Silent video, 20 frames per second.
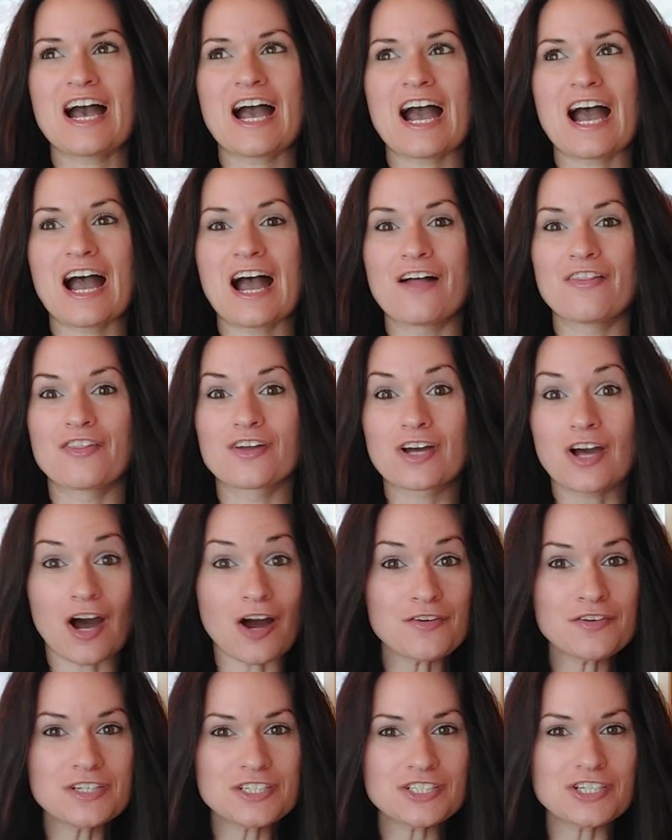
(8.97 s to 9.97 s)
And the
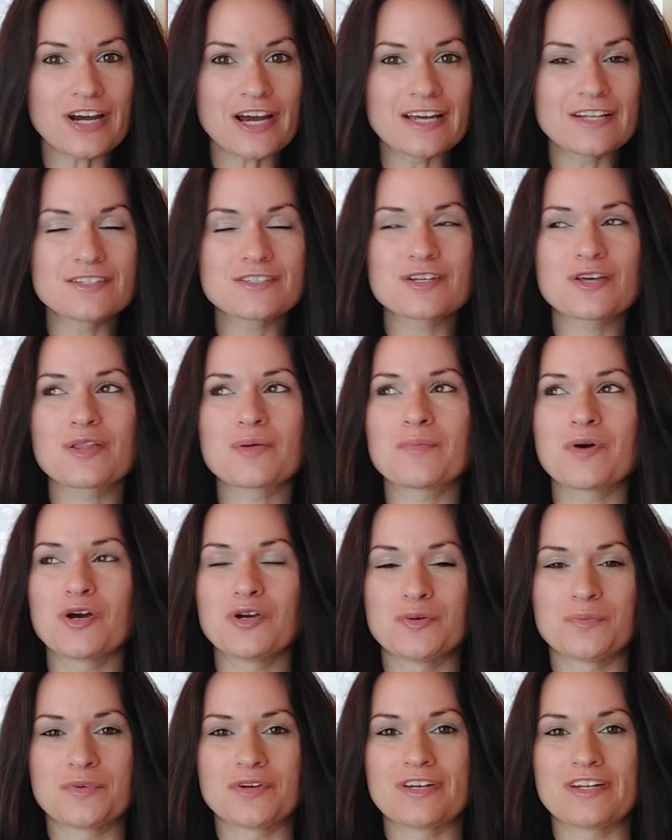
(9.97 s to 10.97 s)
current trend at the
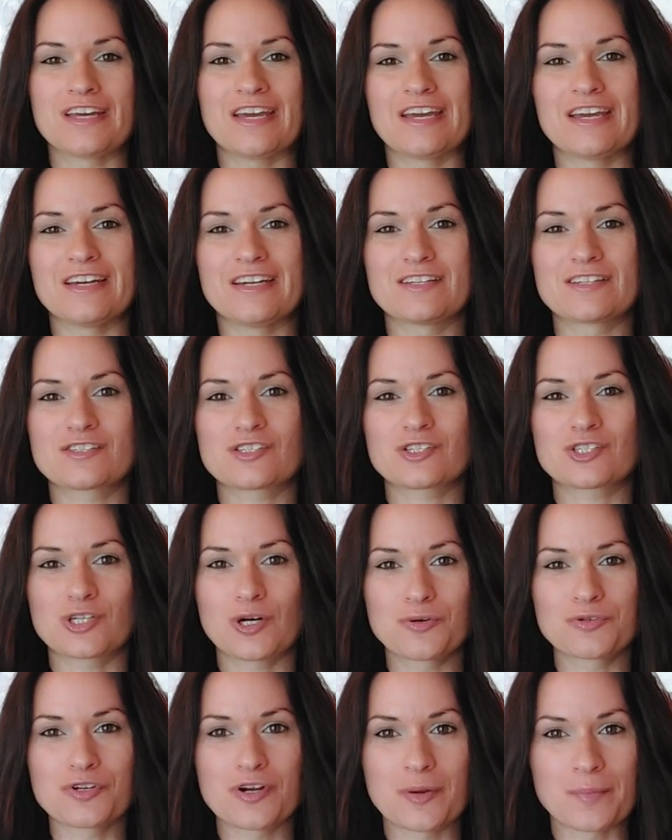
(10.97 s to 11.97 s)
moment is
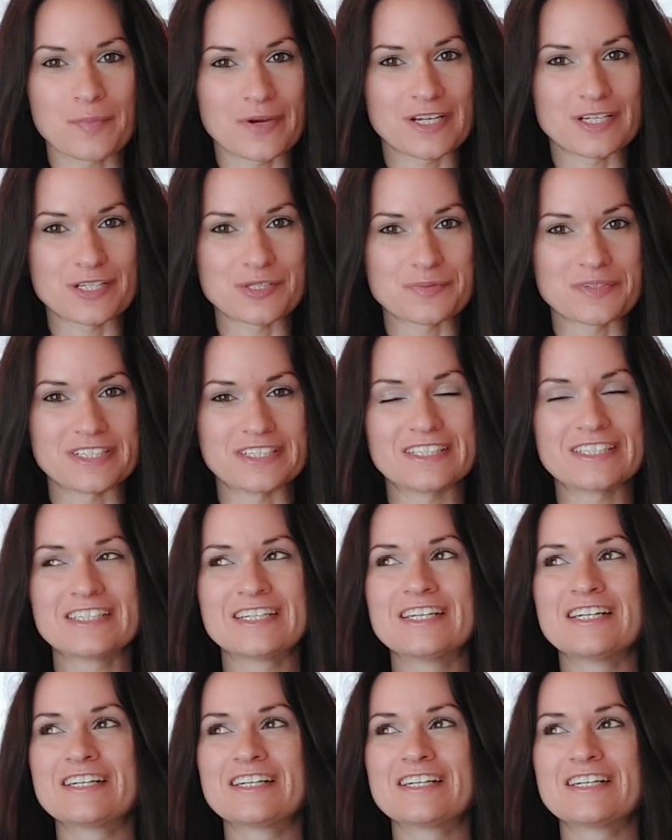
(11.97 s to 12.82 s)
shoulder impingement.